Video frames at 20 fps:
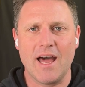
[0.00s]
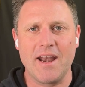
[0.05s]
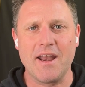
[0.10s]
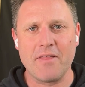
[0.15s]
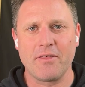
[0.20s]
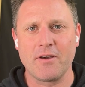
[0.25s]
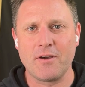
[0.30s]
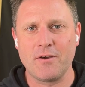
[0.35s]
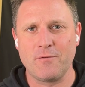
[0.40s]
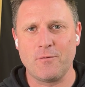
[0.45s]

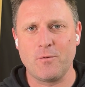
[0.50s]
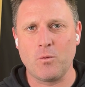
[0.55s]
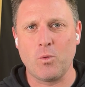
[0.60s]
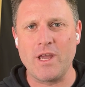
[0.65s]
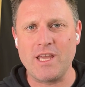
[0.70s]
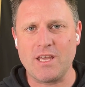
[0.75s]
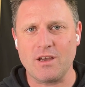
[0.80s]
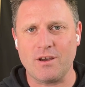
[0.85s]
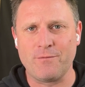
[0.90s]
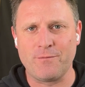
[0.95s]
Another
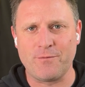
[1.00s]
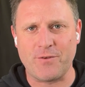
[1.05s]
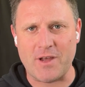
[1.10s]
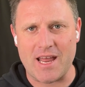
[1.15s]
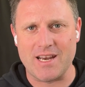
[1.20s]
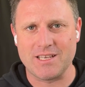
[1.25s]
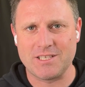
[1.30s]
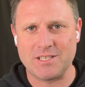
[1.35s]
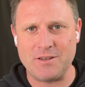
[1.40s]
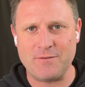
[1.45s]
week of
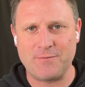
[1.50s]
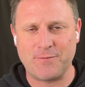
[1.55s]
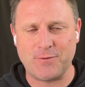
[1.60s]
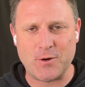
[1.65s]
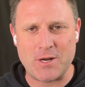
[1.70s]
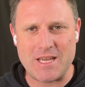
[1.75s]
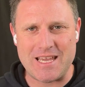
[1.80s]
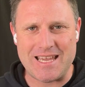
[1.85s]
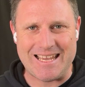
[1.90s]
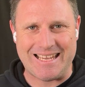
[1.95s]
fantasy
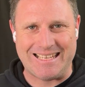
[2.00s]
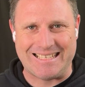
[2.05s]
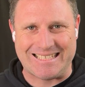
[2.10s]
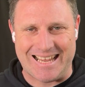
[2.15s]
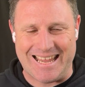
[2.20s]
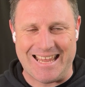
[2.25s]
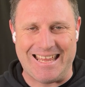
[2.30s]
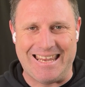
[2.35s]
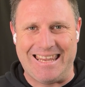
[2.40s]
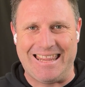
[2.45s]
footy
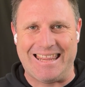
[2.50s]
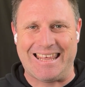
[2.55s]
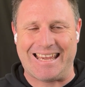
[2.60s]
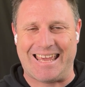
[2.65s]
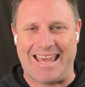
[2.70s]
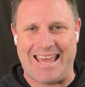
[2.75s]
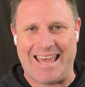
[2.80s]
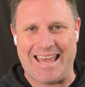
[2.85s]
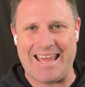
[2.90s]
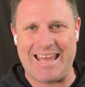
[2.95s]
is in the
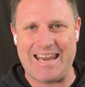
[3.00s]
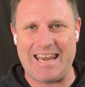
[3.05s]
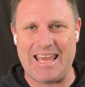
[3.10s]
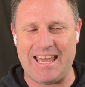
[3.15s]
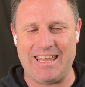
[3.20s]
can,